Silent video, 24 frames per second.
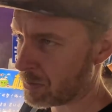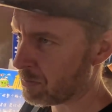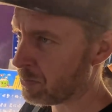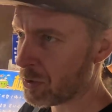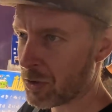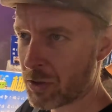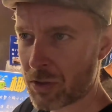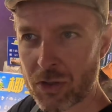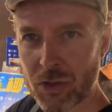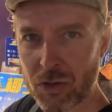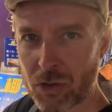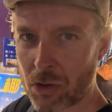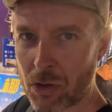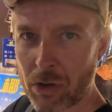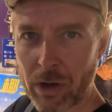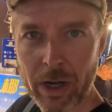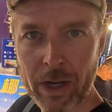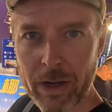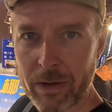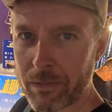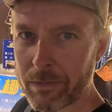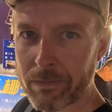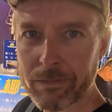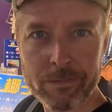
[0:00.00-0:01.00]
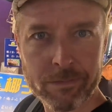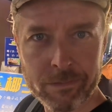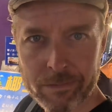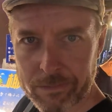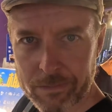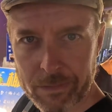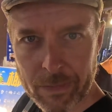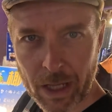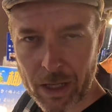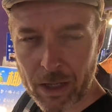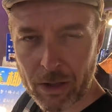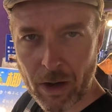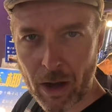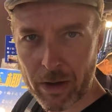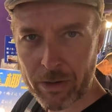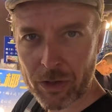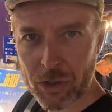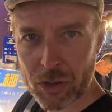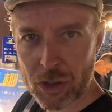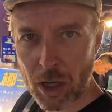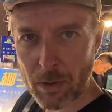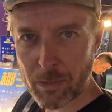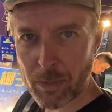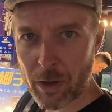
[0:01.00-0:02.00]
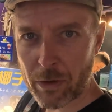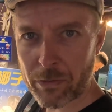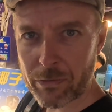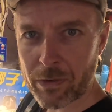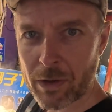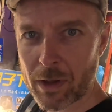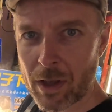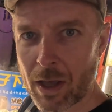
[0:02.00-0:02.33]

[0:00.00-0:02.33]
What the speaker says: with the straw in, they crack the top off.